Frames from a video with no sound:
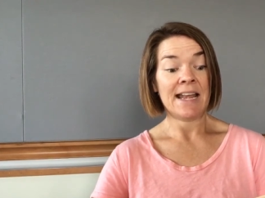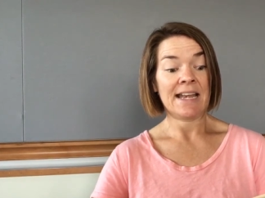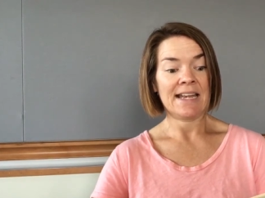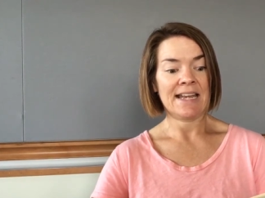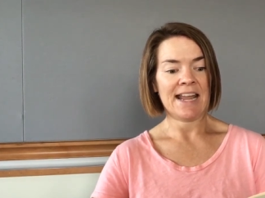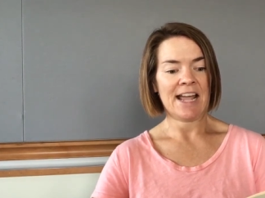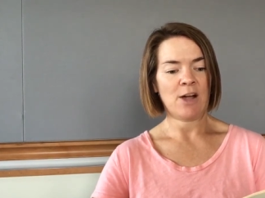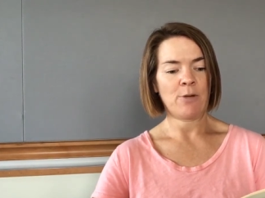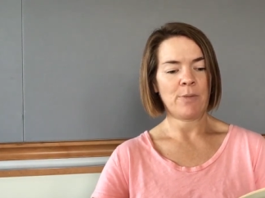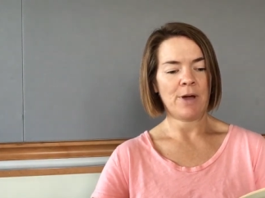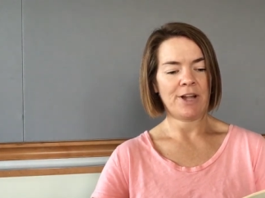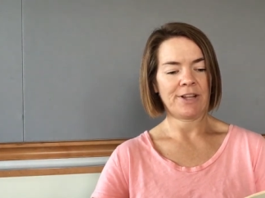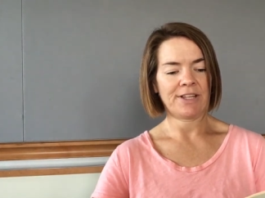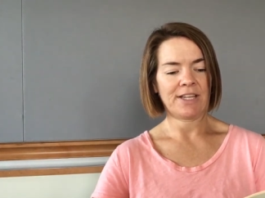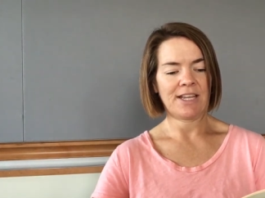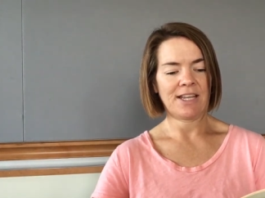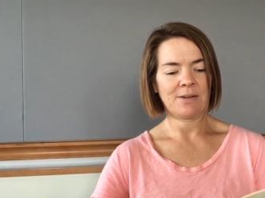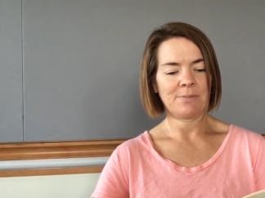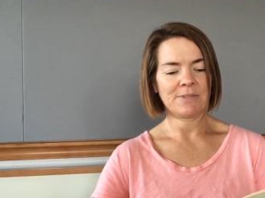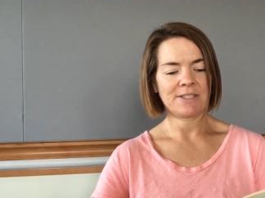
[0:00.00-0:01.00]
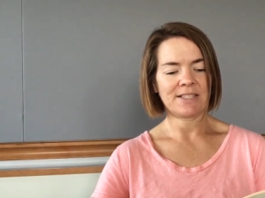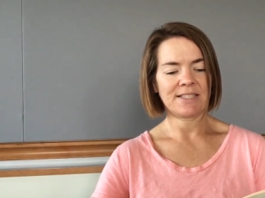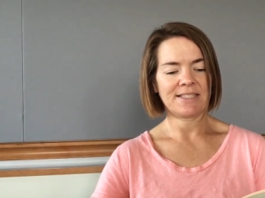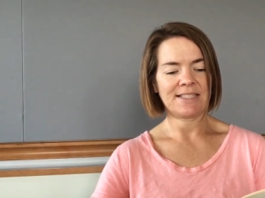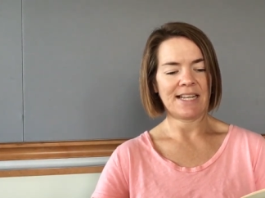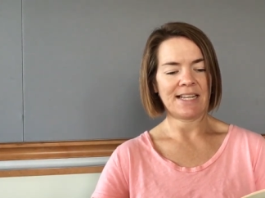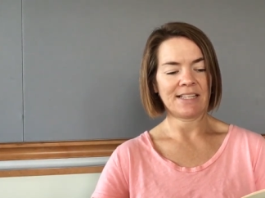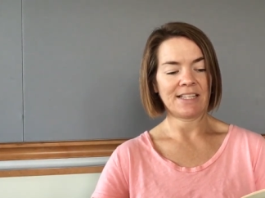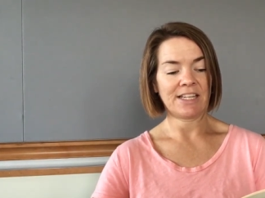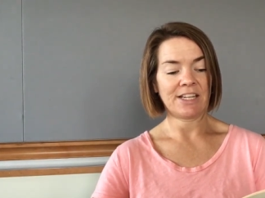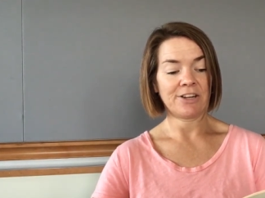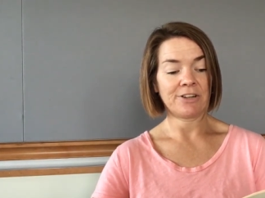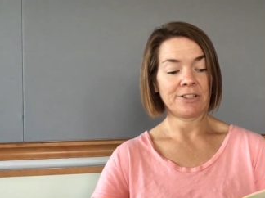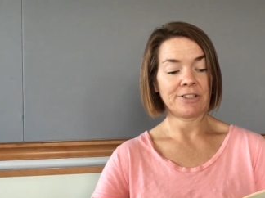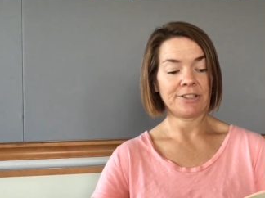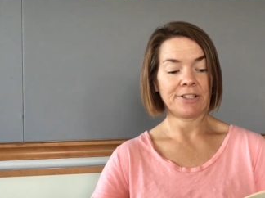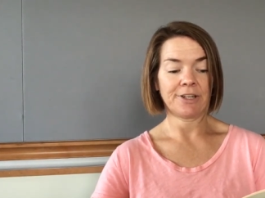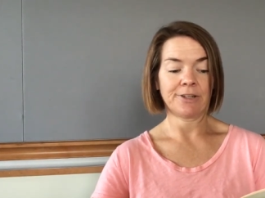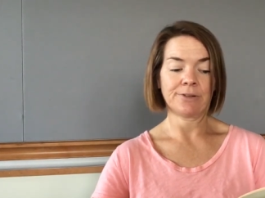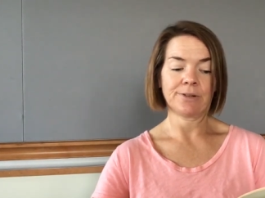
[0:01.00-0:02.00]
Now Molly and Mrs. Daly are
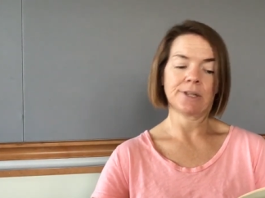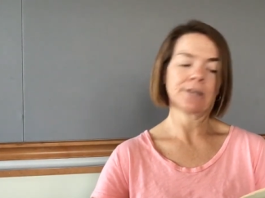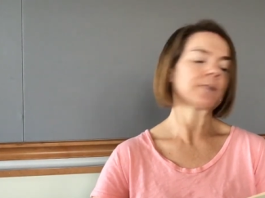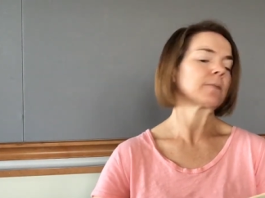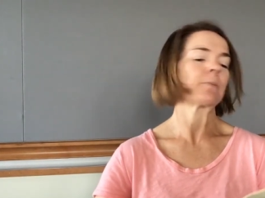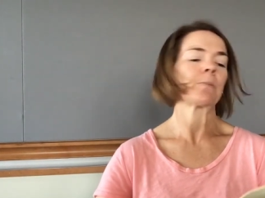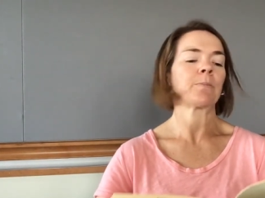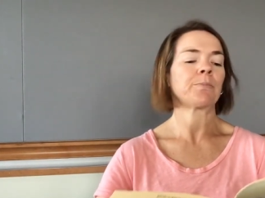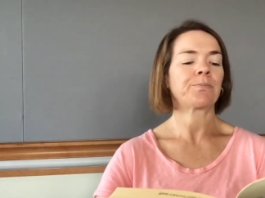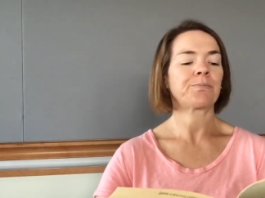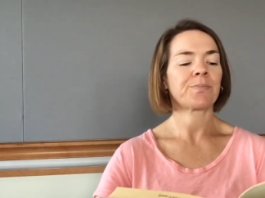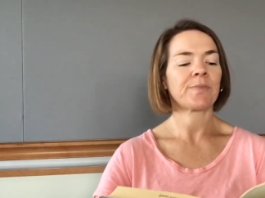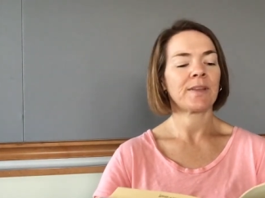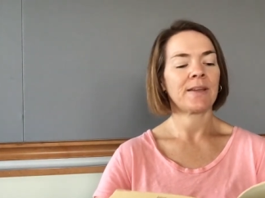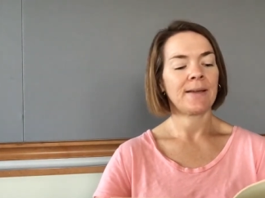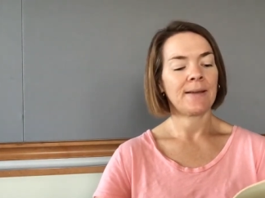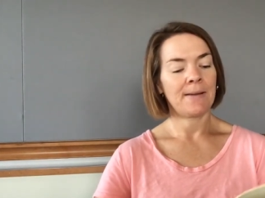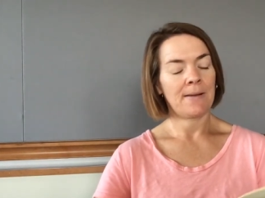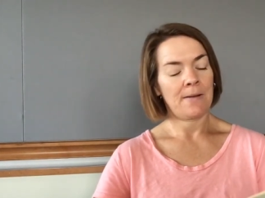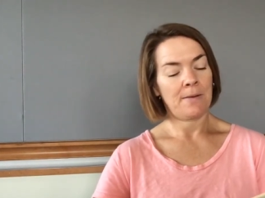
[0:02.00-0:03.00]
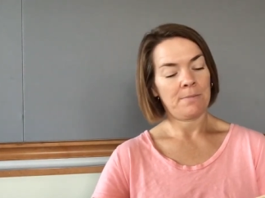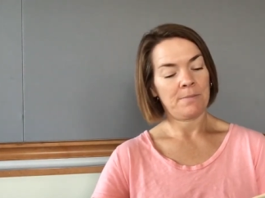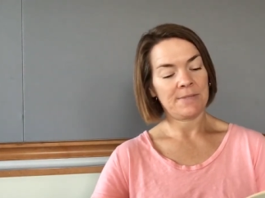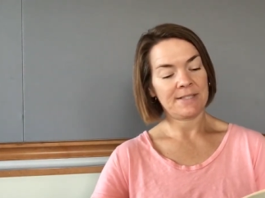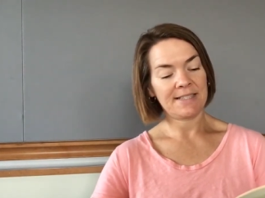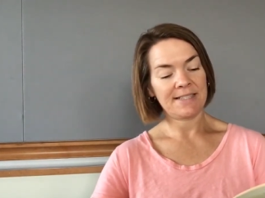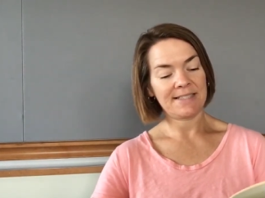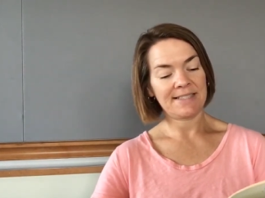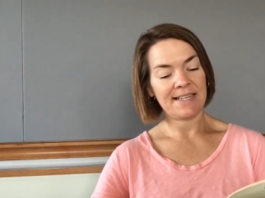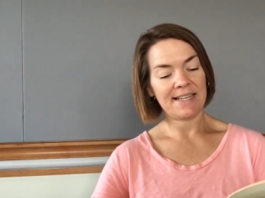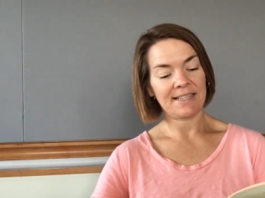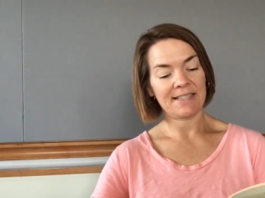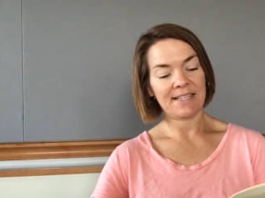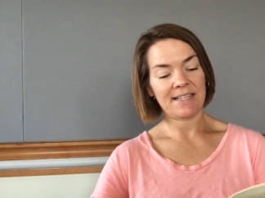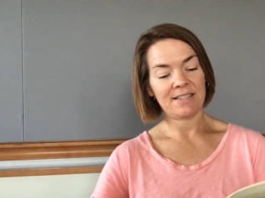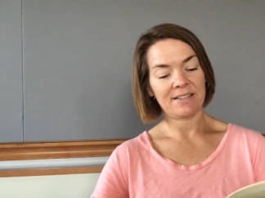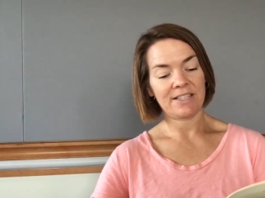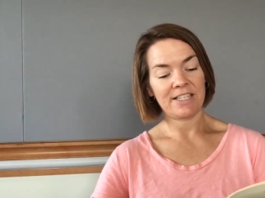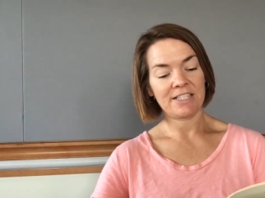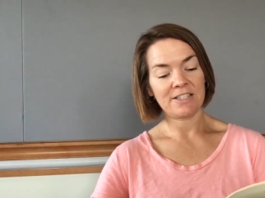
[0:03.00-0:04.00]
alone. Mrs.
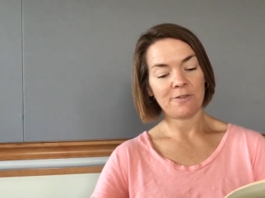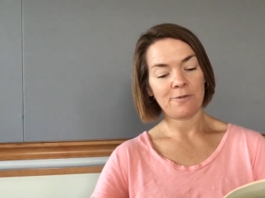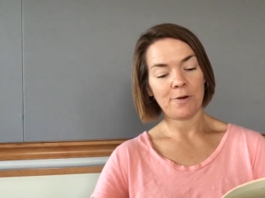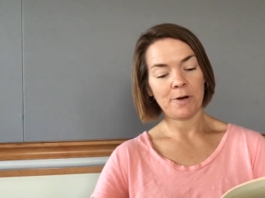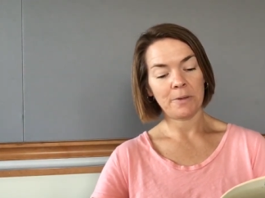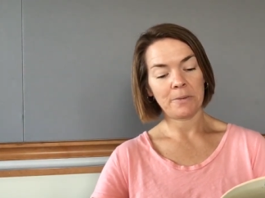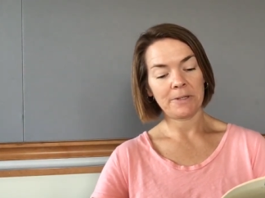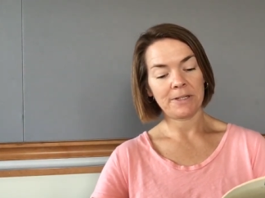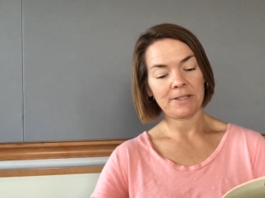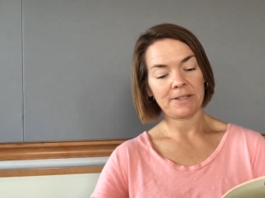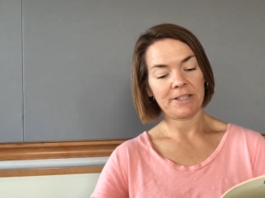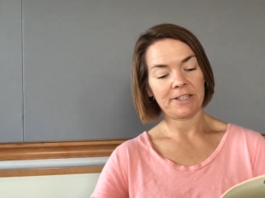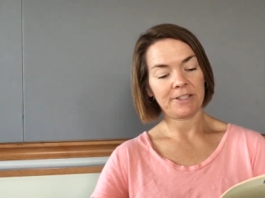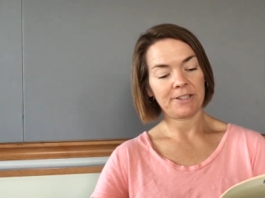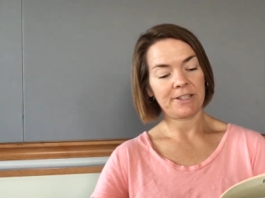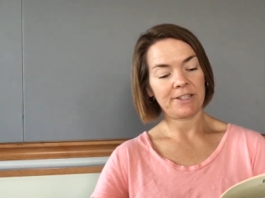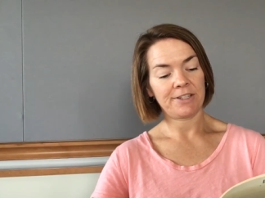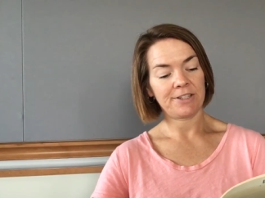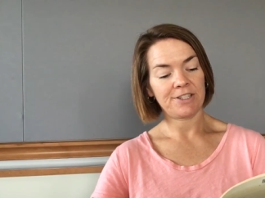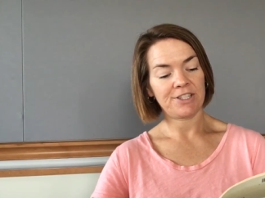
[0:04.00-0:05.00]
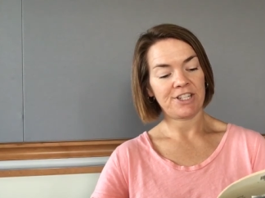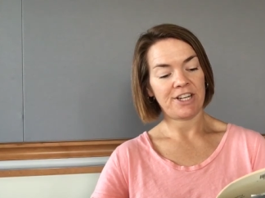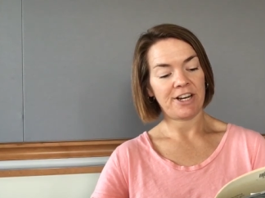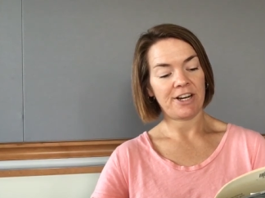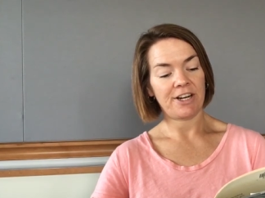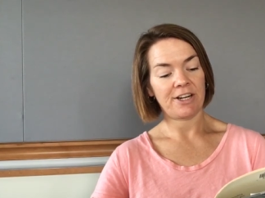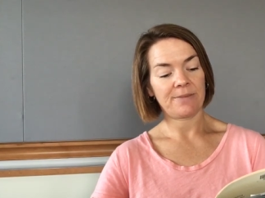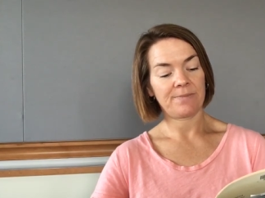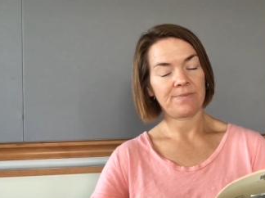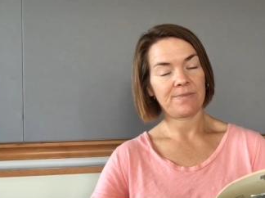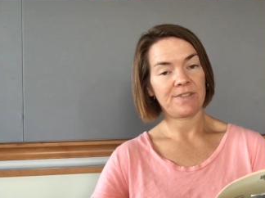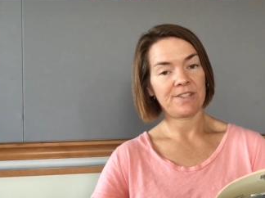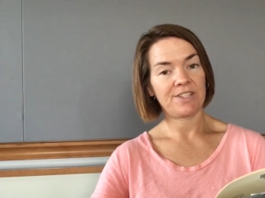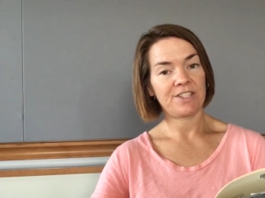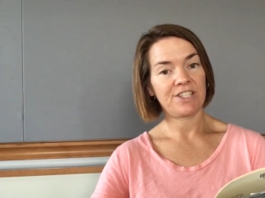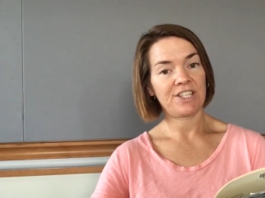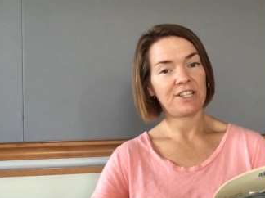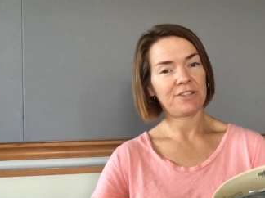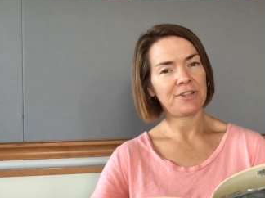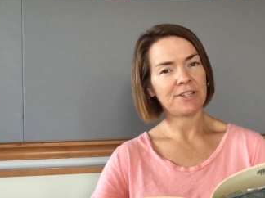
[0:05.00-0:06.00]
Daly leans forward a little in her chair.
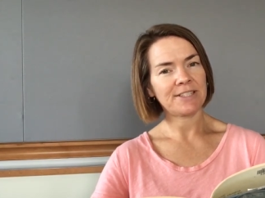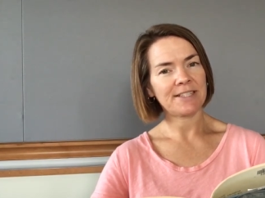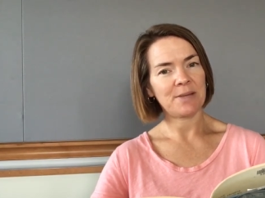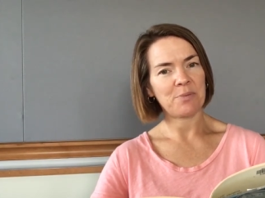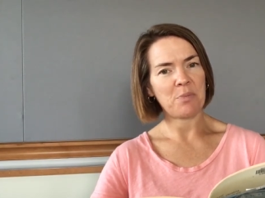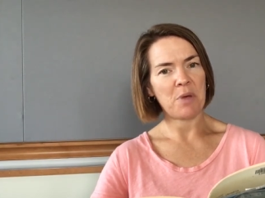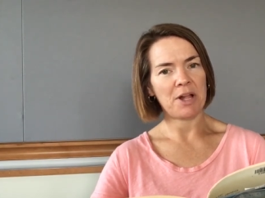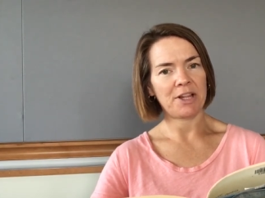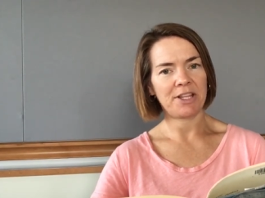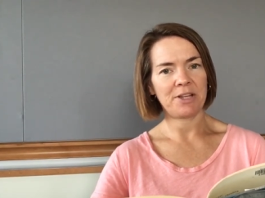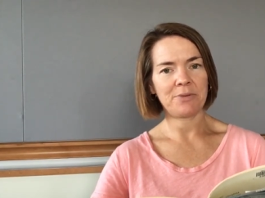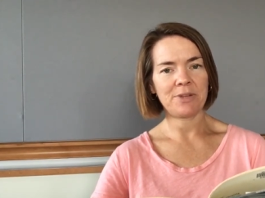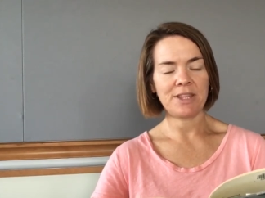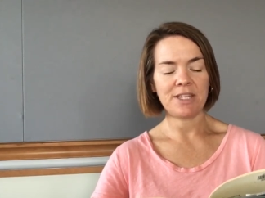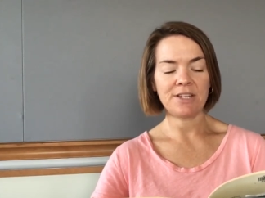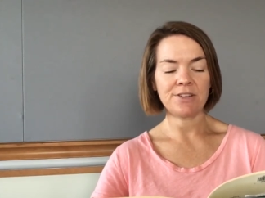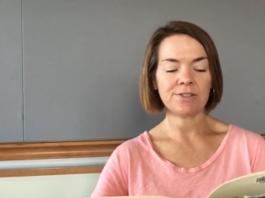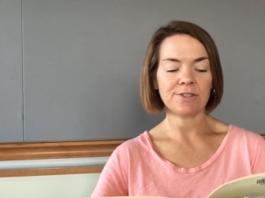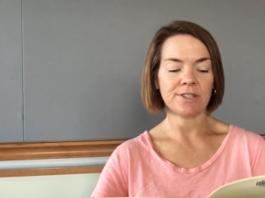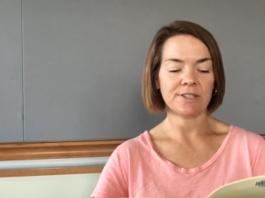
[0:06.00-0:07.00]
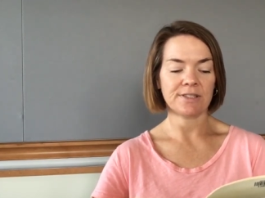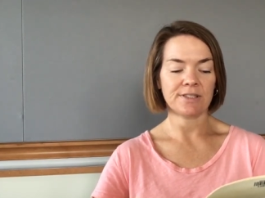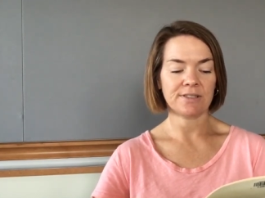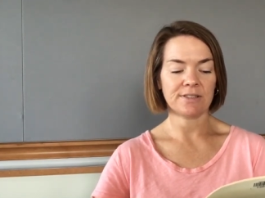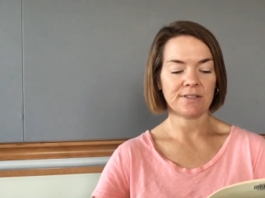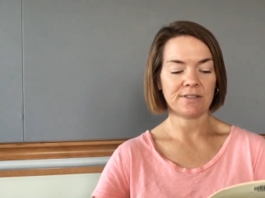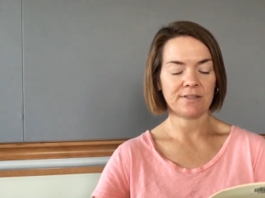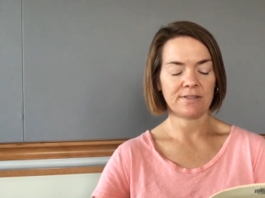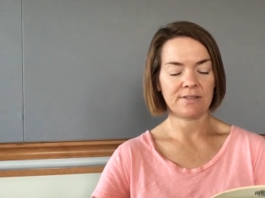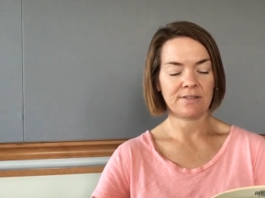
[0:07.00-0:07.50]
She looks at Molly with interest.